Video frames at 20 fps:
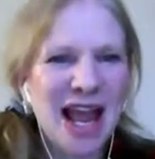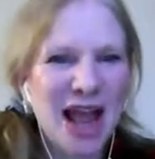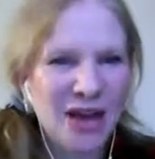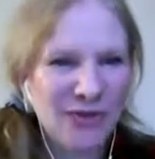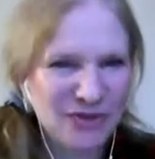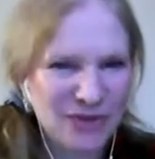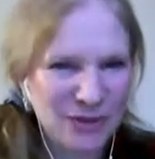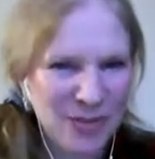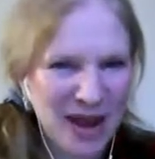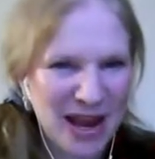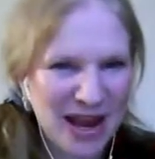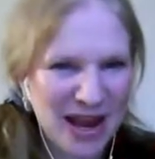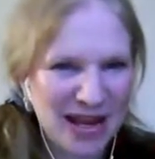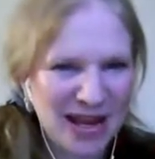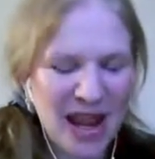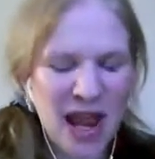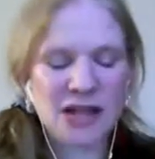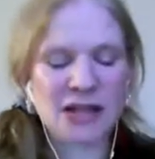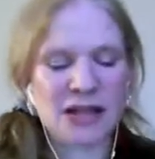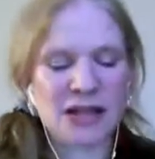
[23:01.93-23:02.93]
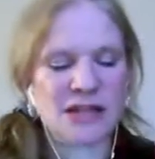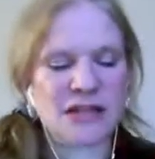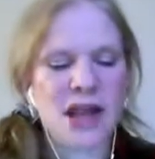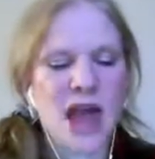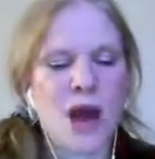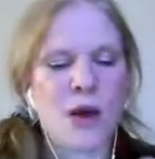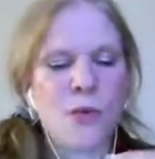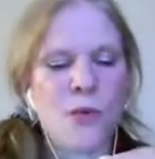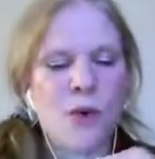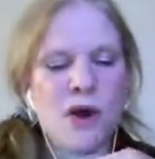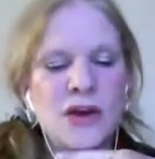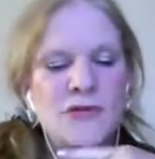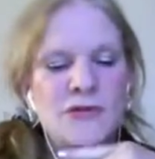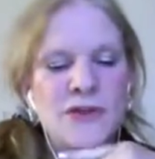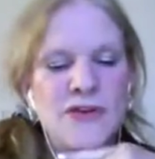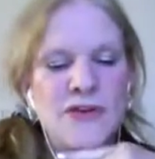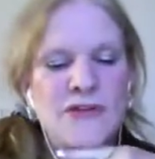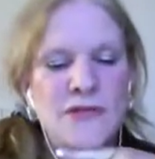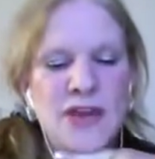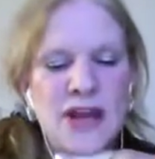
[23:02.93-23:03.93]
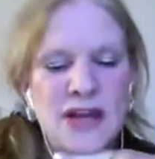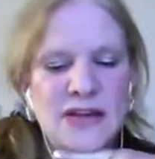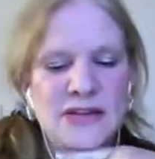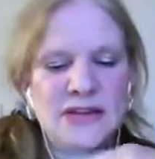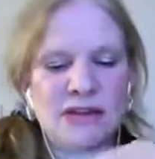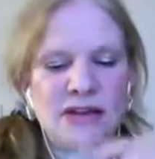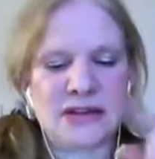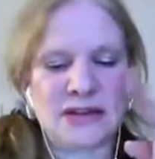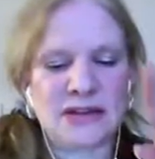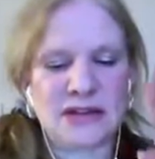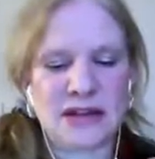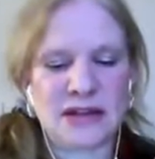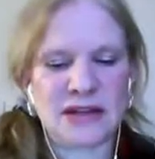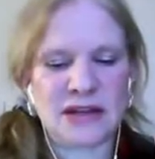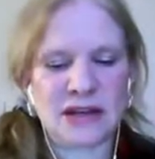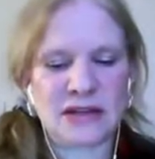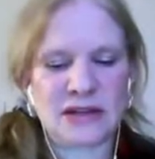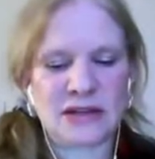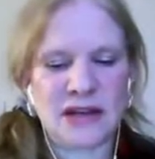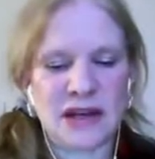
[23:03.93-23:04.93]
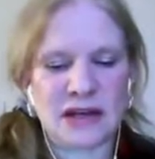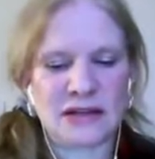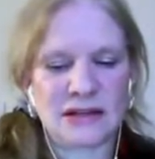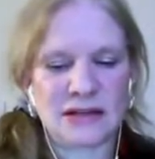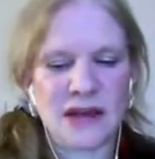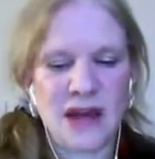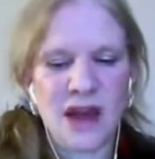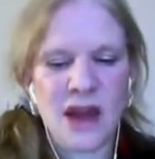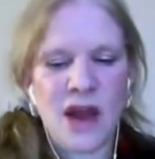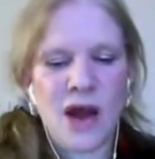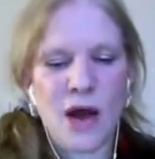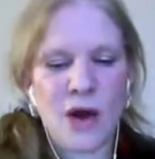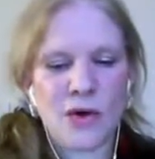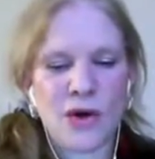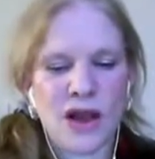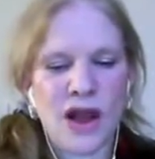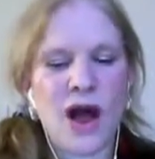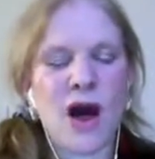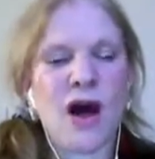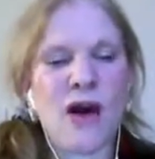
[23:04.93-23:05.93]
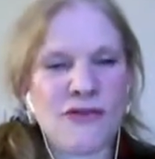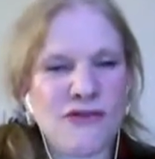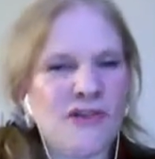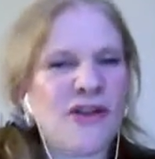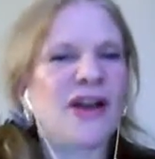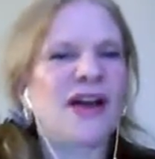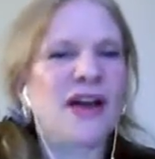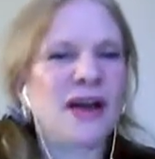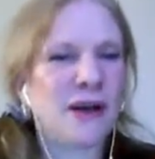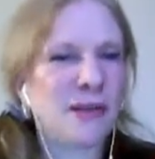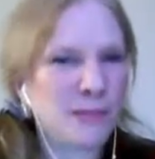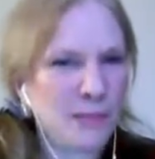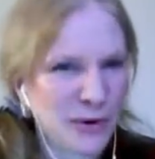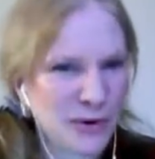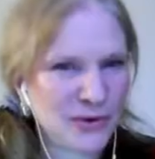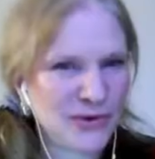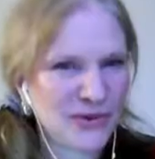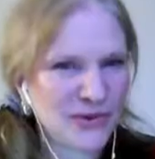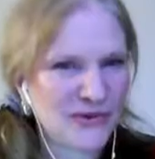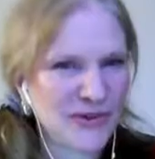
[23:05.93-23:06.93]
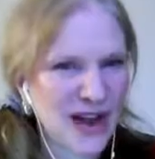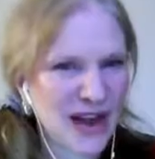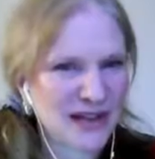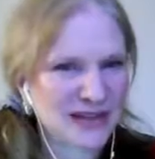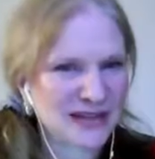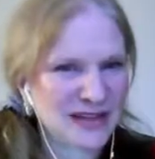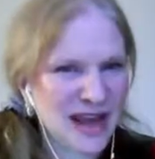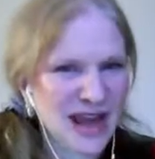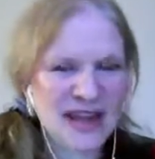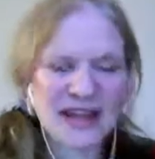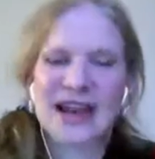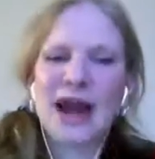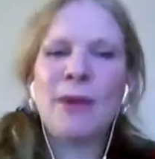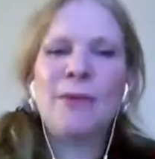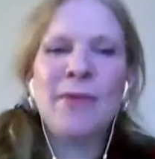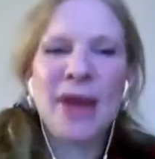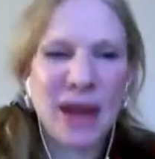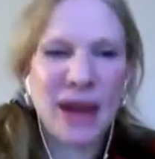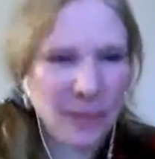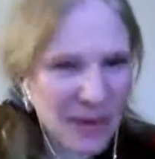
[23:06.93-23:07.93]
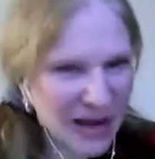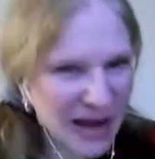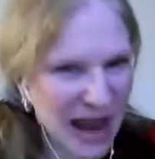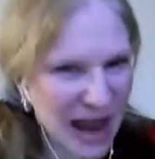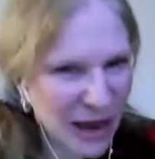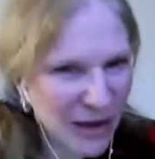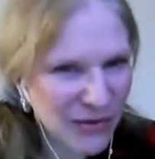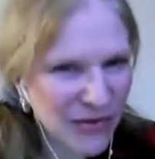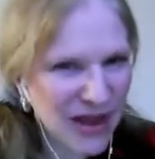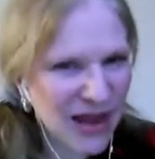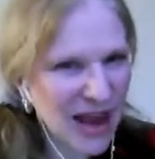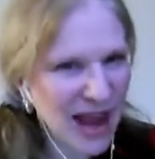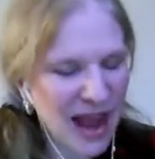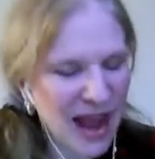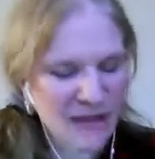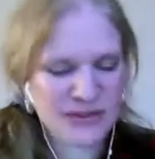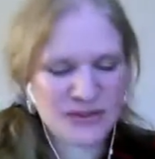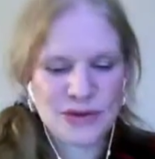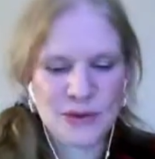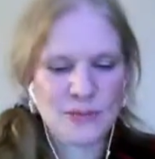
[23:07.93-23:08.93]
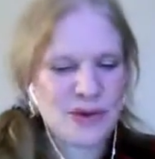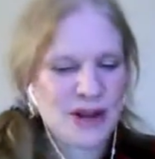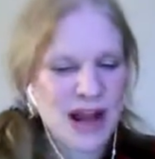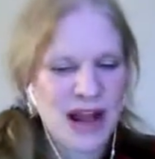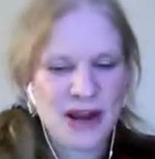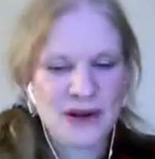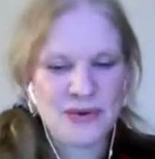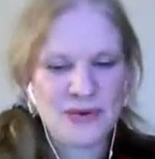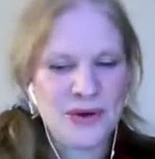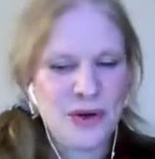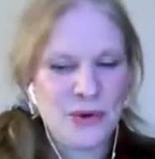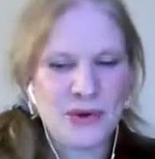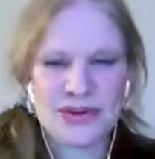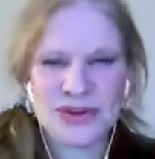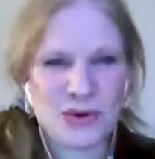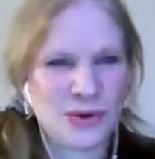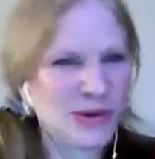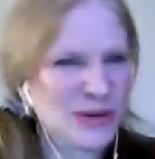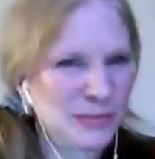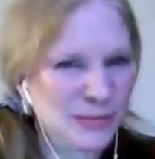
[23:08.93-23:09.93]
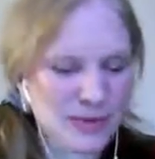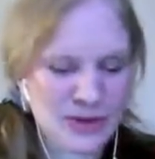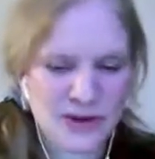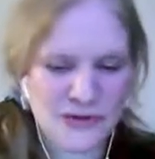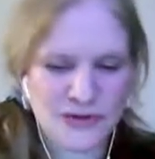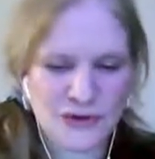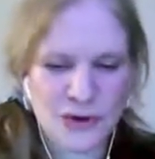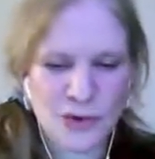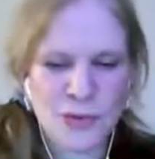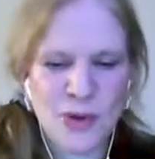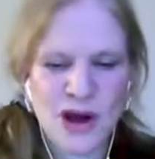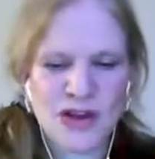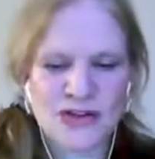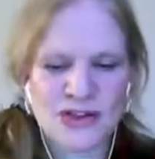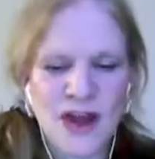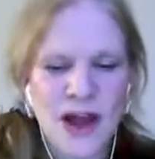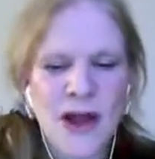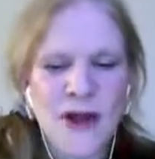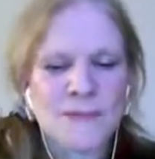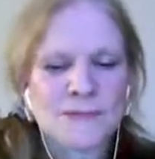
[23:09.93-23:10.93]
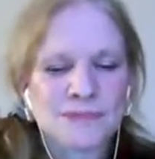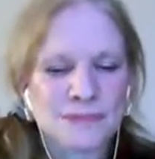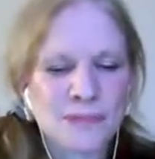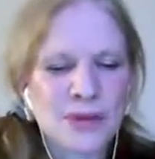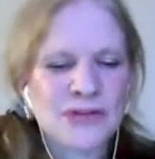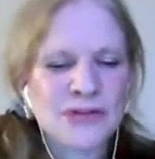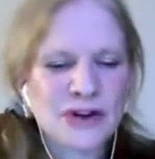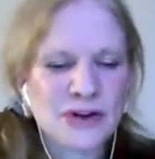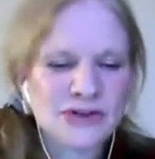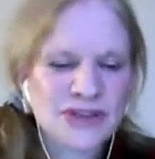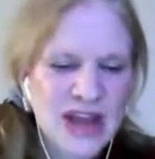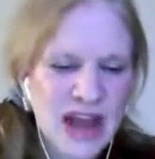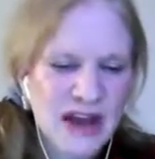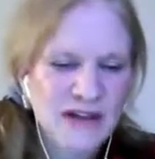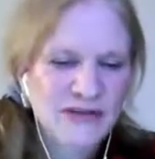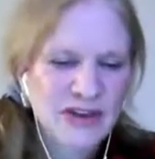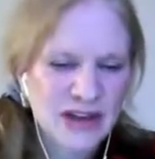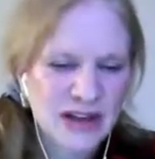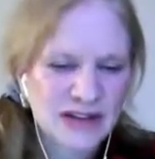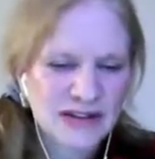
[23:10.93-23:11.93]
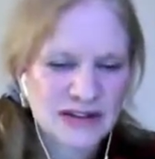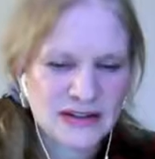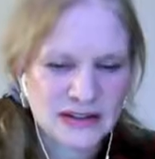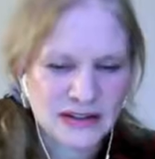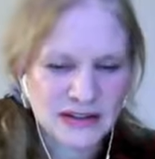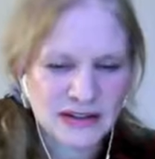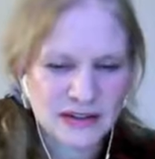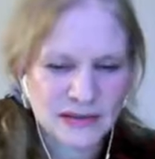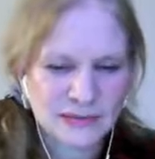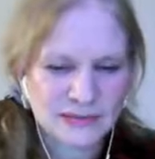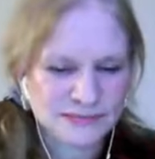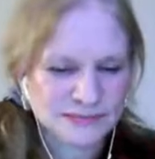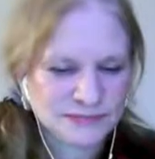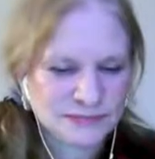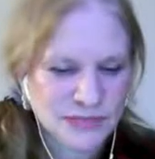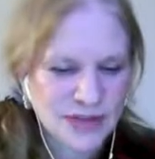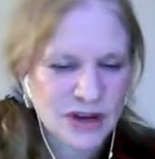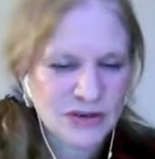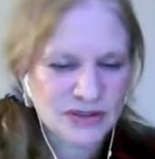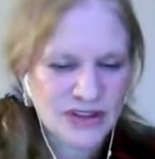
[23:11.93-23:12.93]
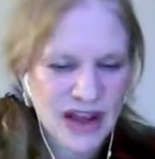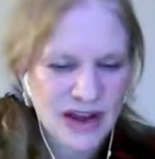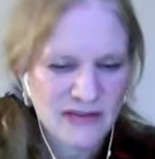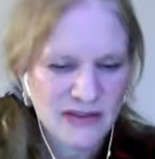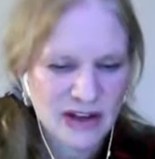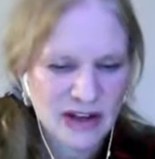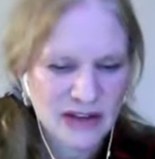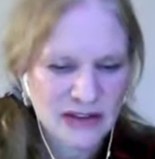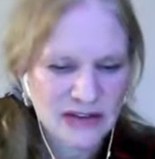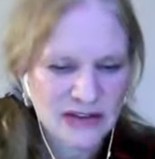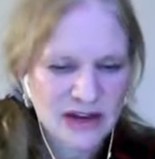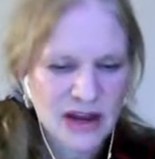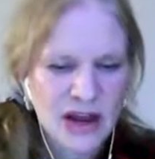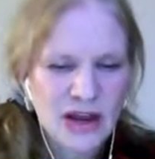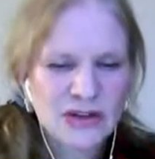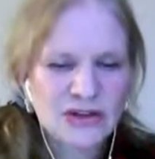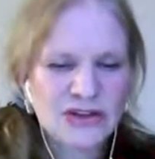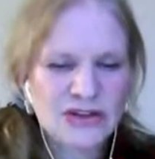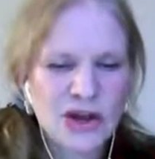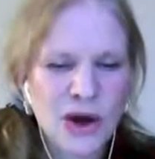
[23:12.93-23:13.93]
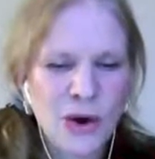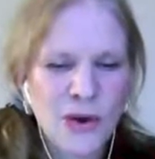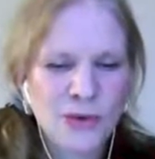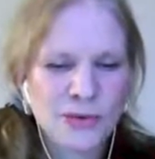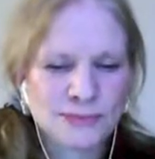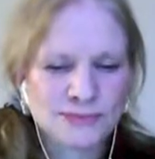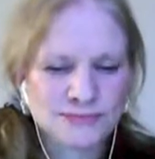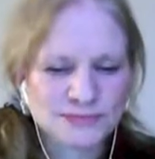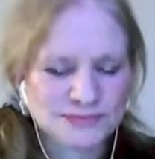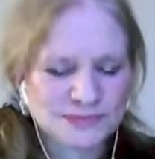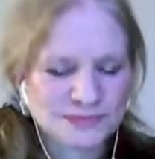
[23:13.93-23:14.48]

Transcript: of Japan does not want to release the statistics of birth defects. Now, maybe now they have some, but I don't know. It's only been a few months, but there's evidence. There's evidence. So